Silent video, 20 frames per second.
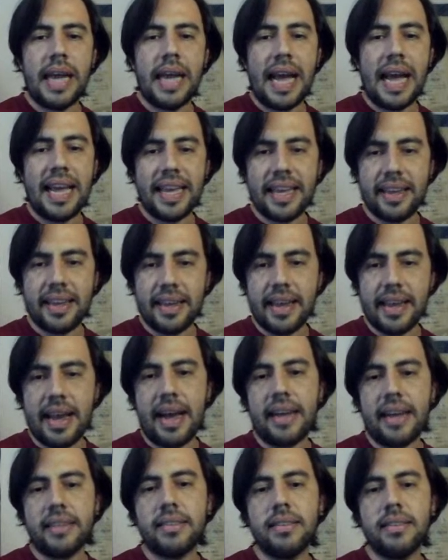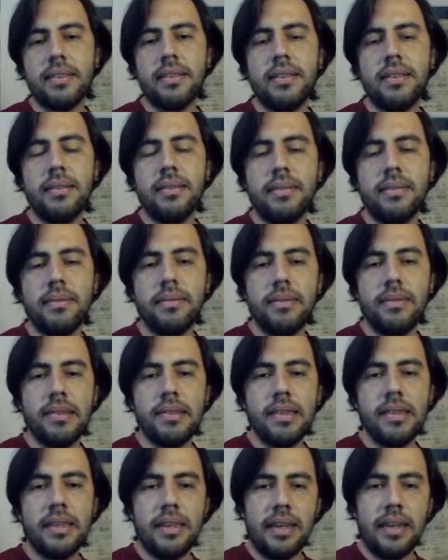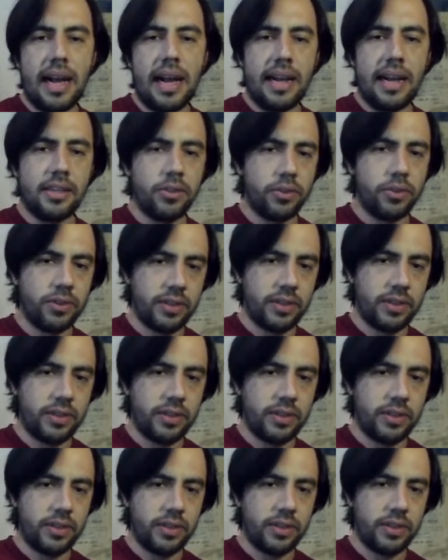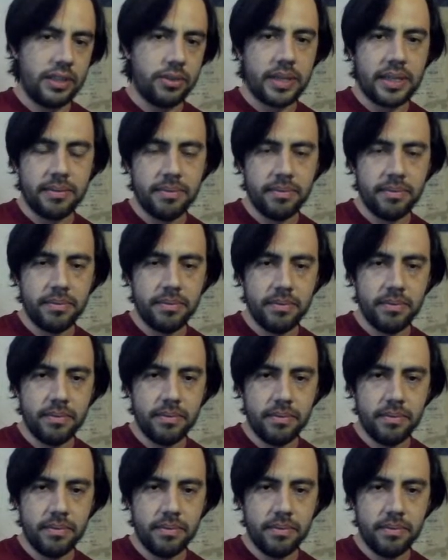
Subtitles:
I can castle, also c3.